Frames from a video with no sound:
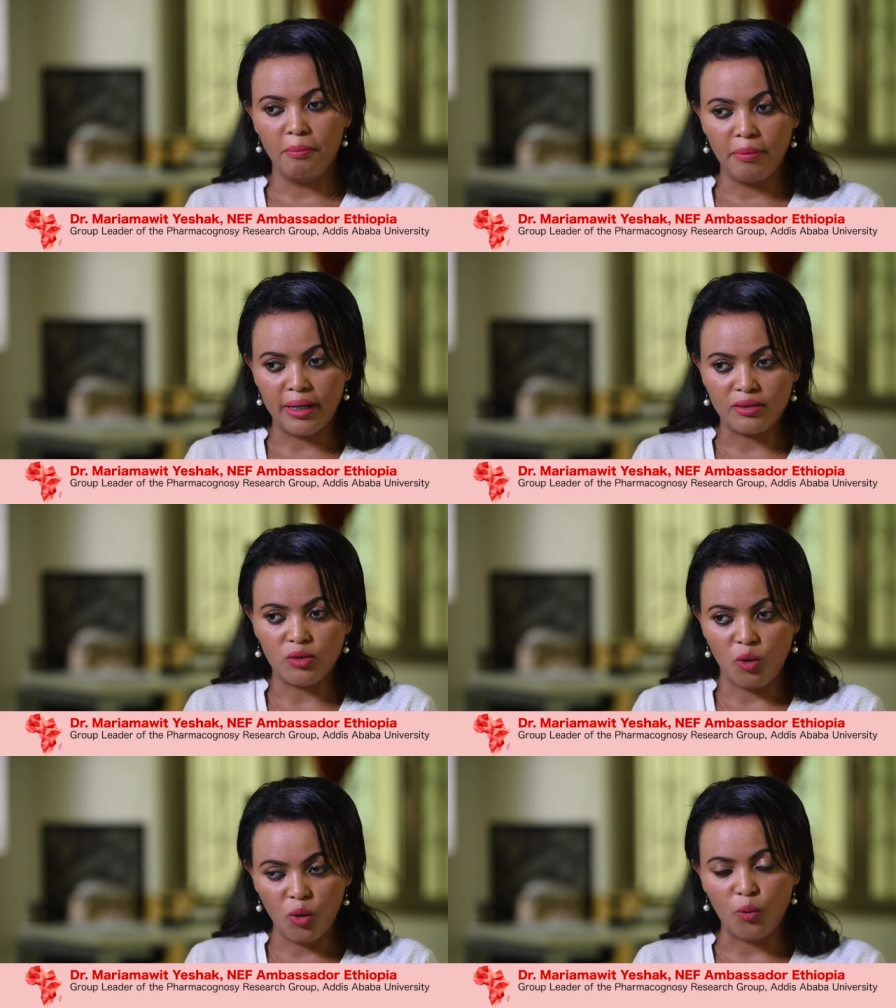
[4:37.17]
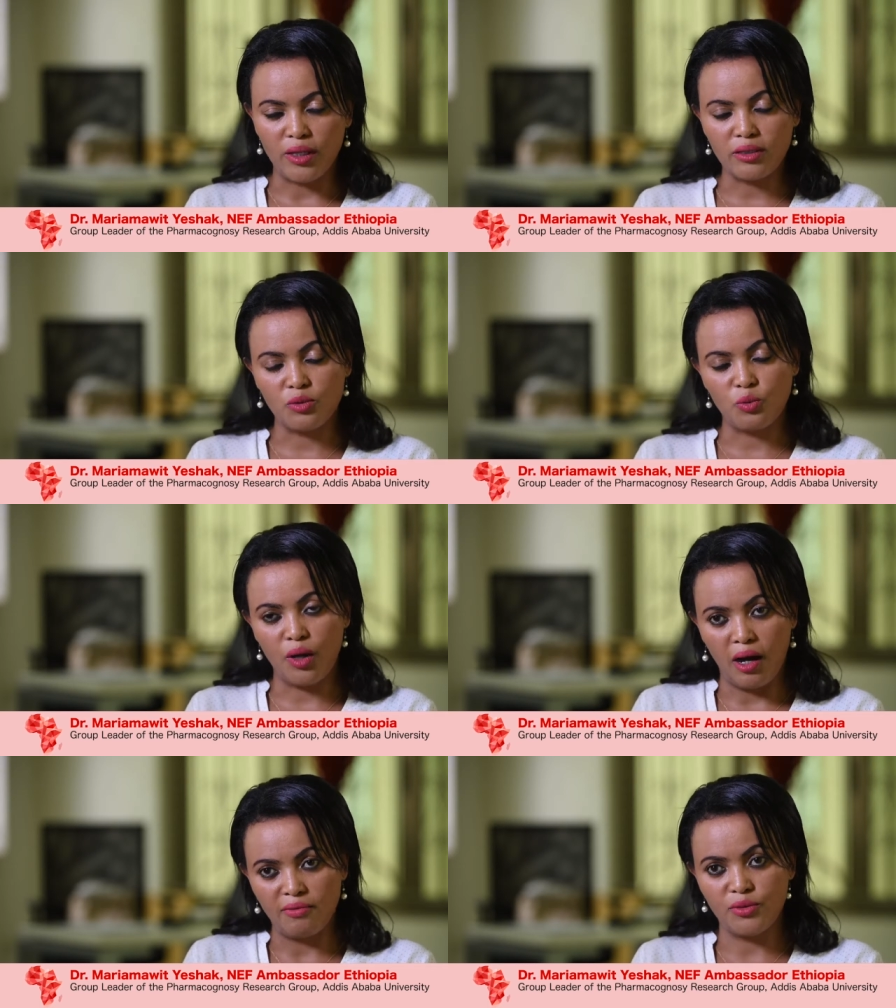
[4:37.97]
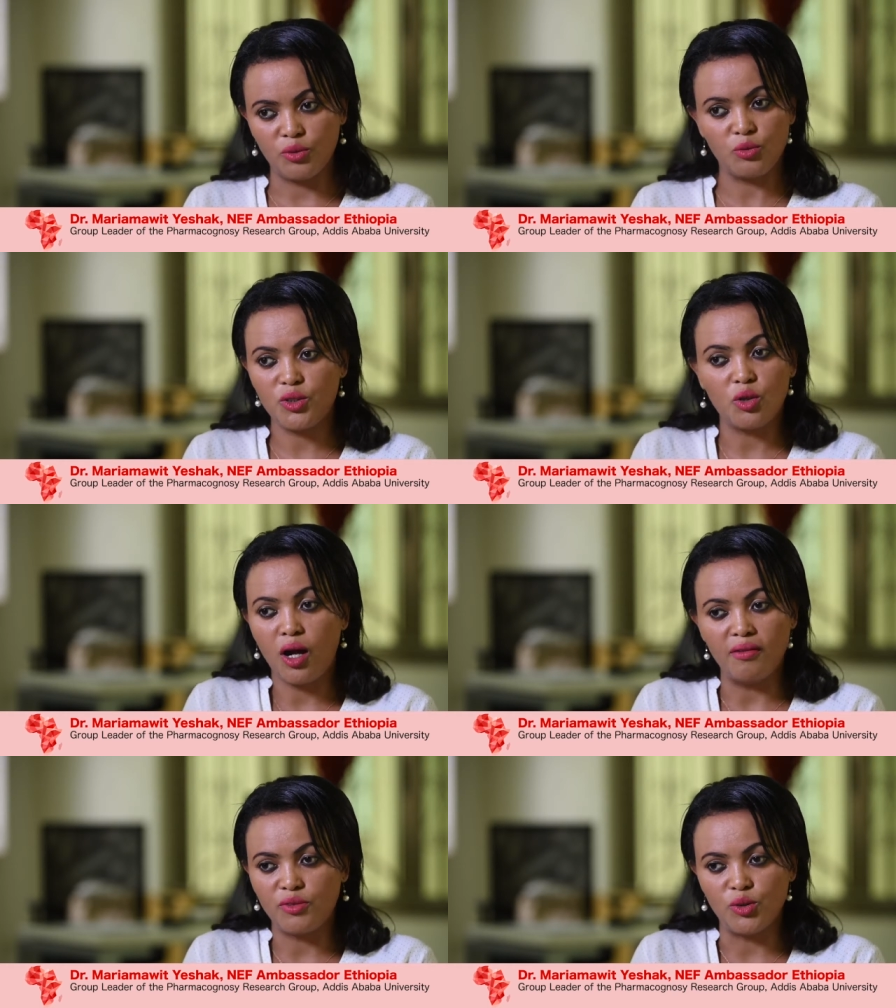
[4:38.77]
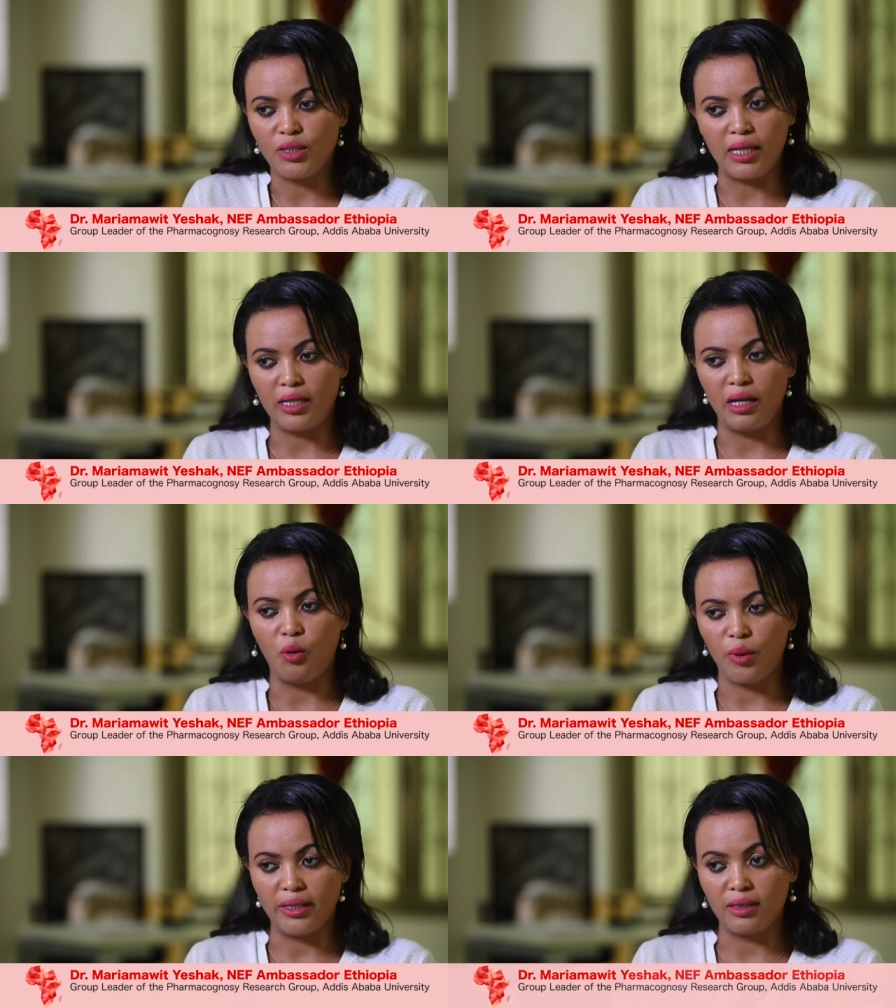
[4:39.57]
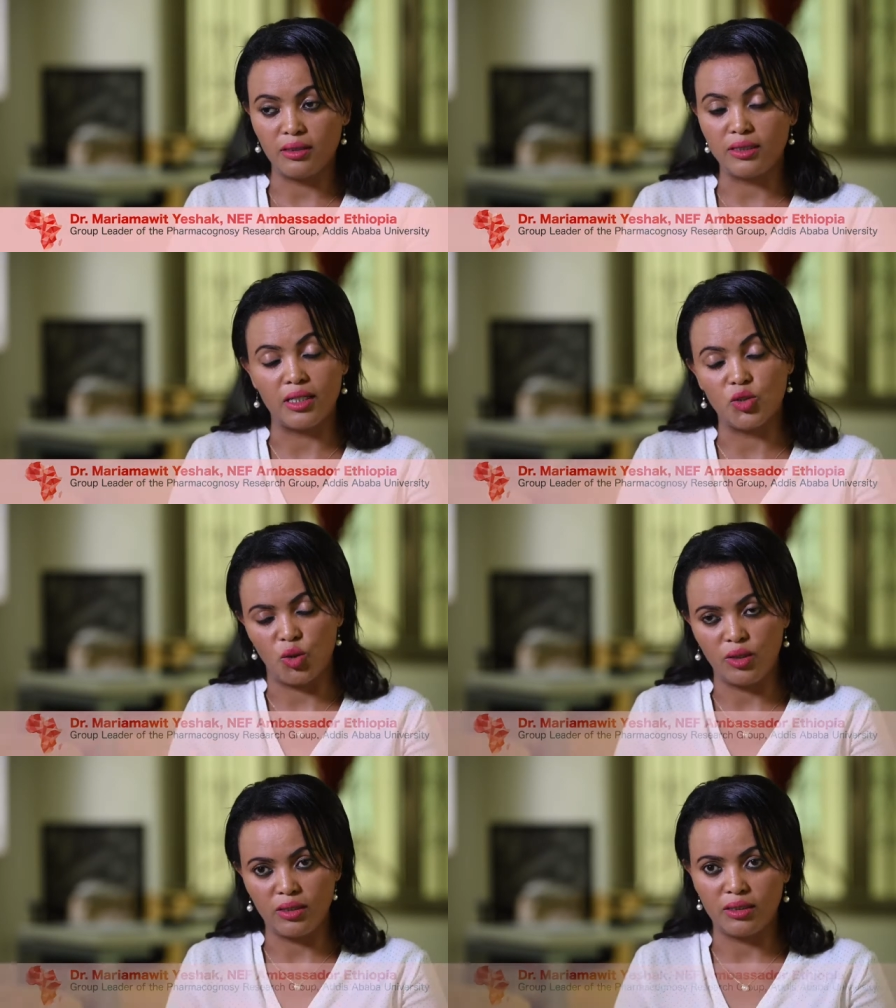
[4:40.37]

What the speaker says: But always, we don't have to think in a way that it's a choice.